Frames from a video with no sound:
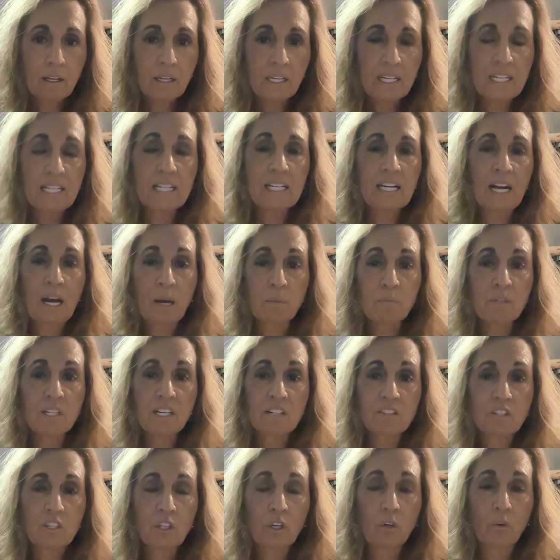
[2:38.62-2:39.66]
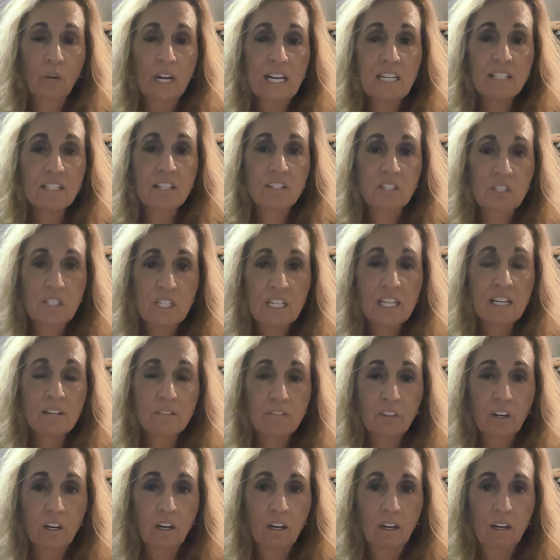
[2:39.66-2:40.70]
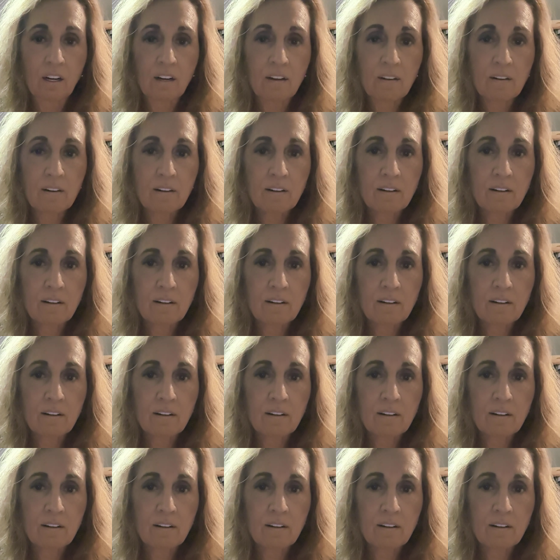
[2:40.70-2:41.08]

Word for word: He comes as the great deceiver.